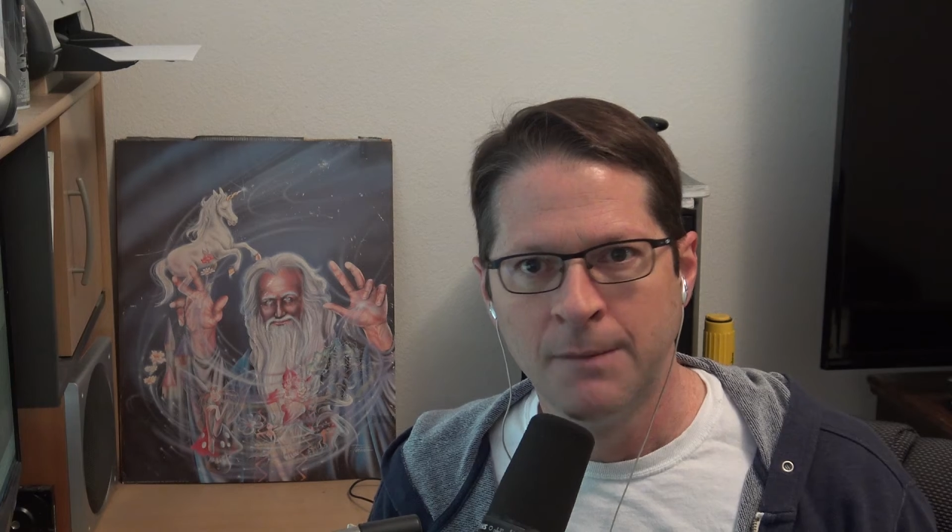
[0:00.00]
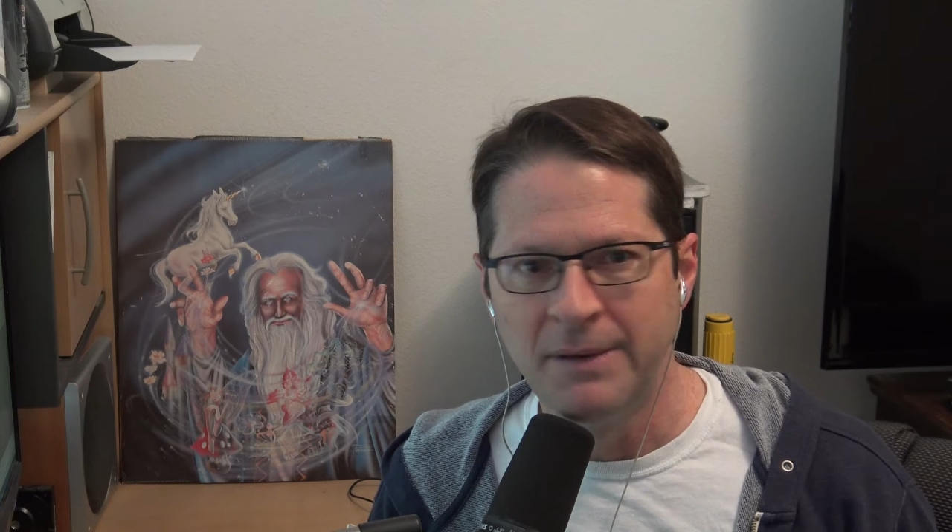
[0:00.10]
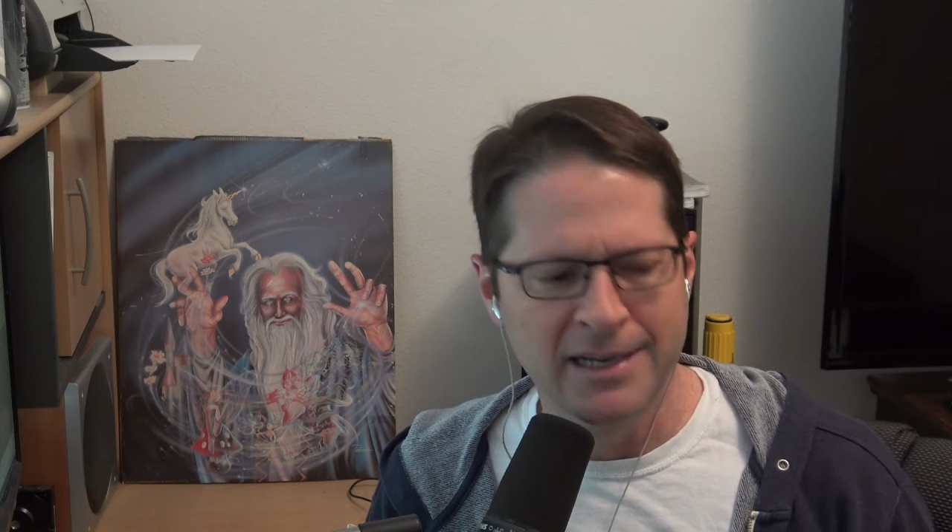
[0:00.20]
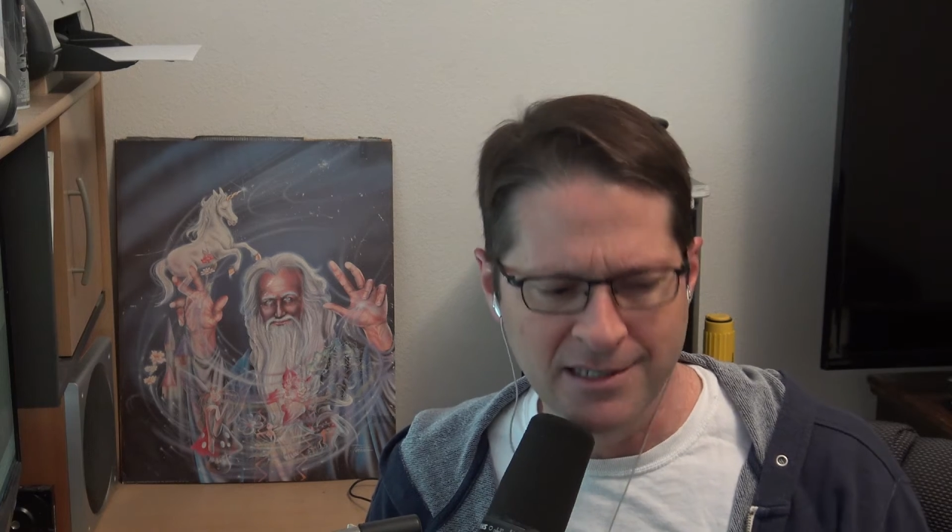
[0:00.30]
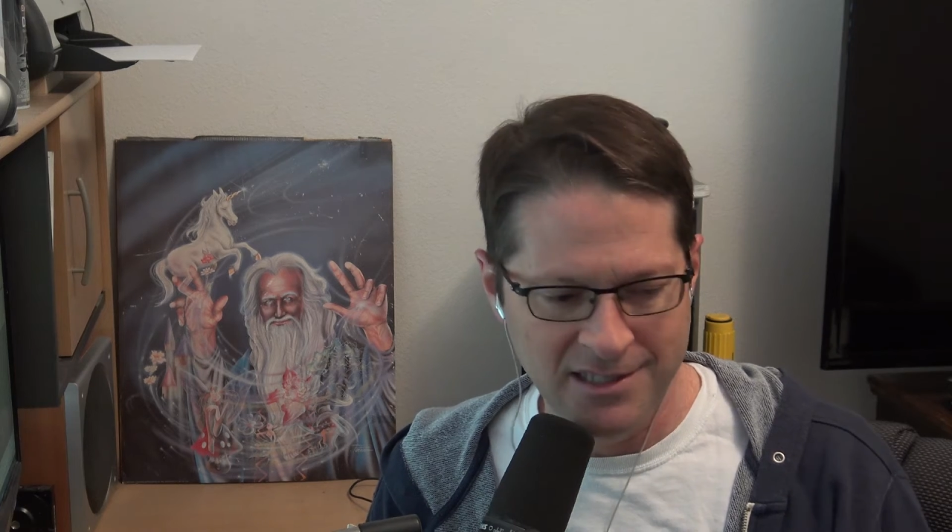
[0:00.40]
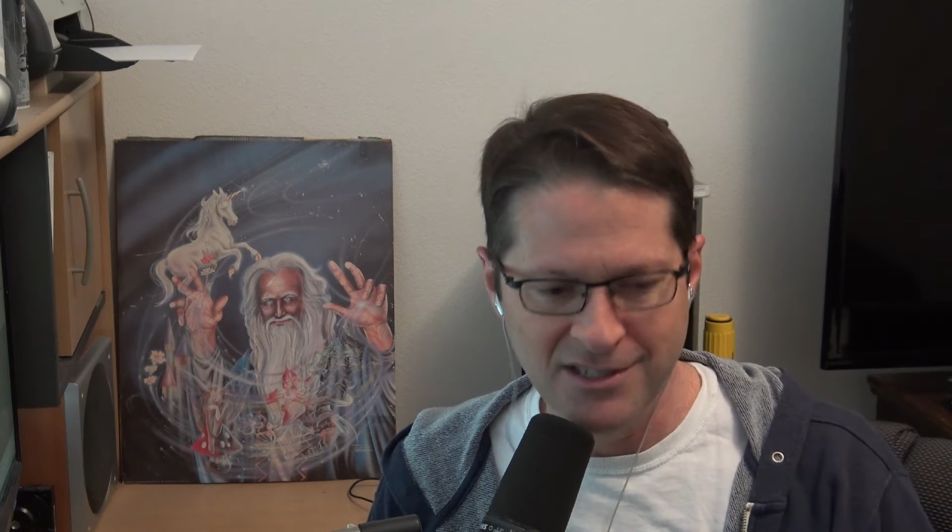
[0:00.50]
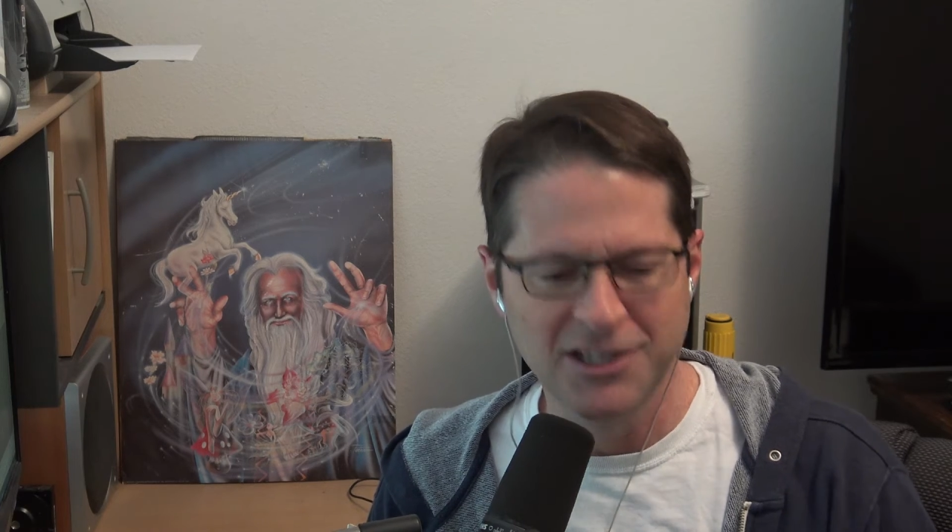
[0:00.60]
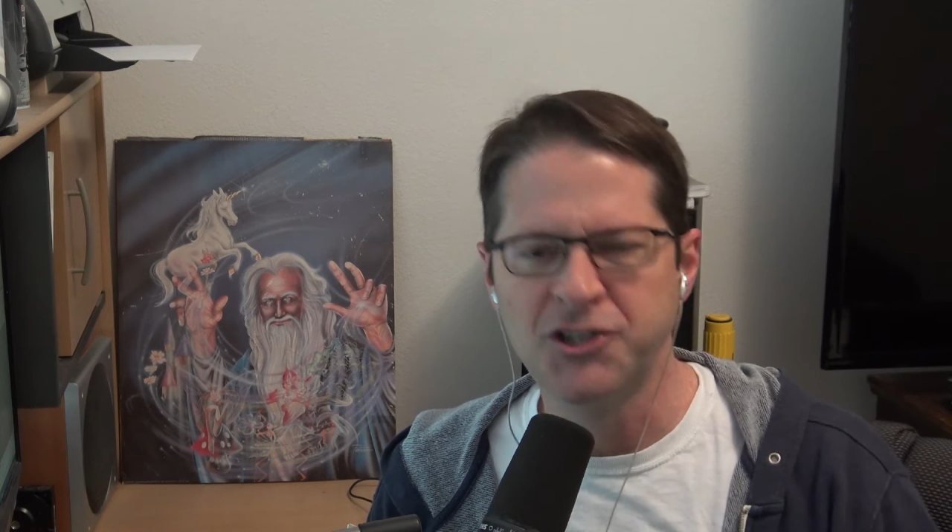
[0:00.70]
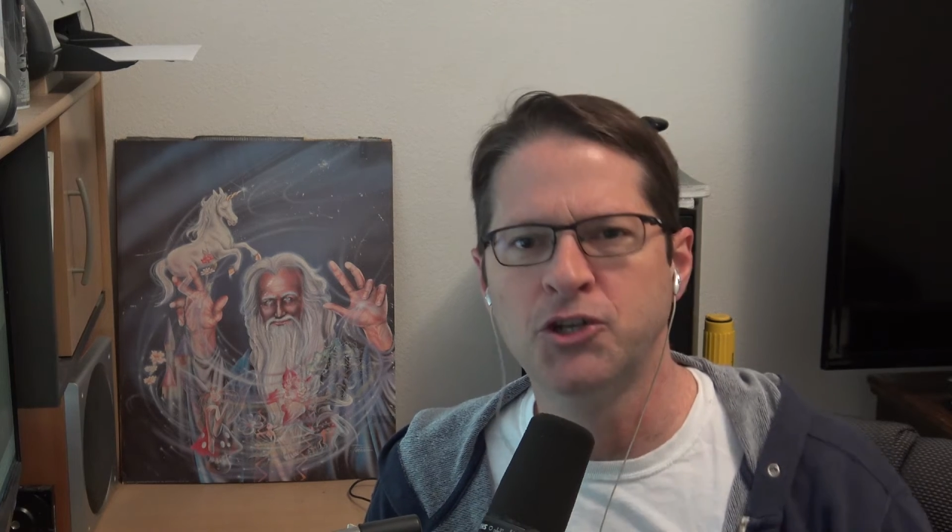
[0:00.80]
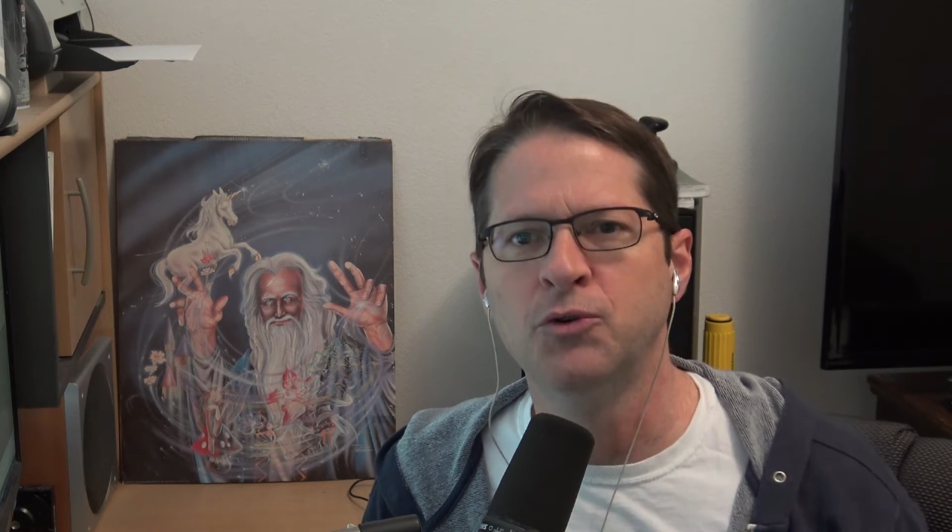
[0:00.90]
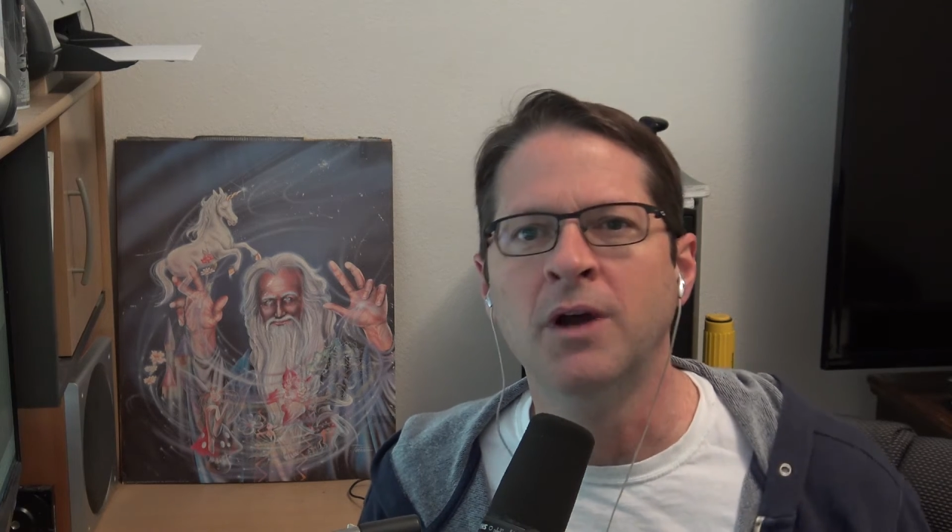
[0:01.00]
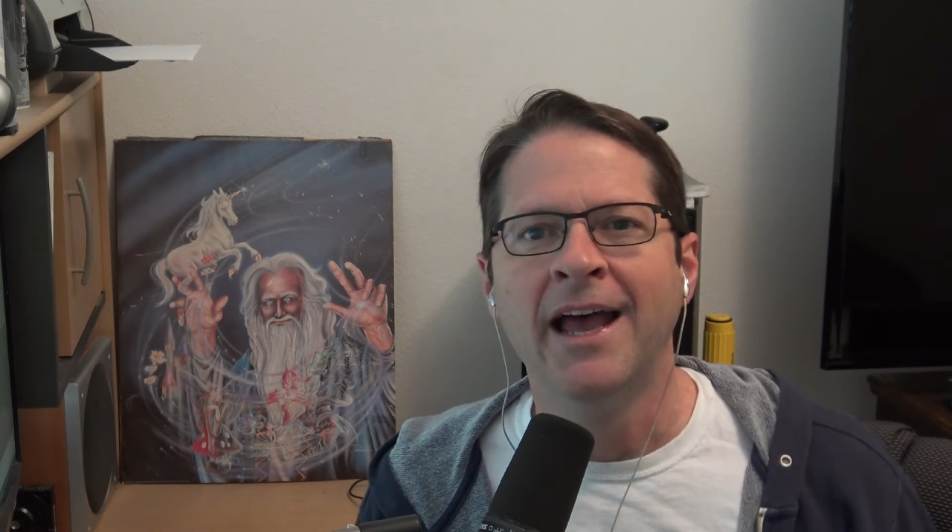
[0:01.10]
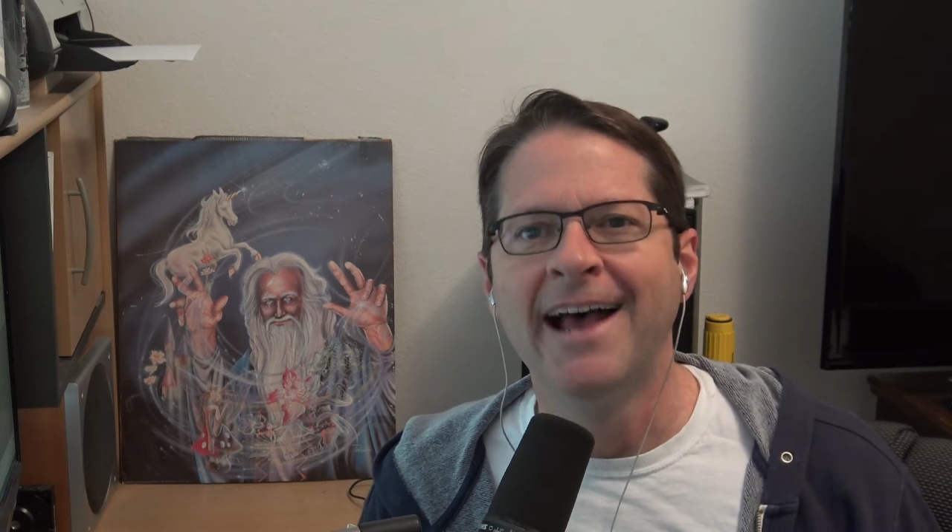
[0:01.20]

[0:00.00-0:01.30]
because this issue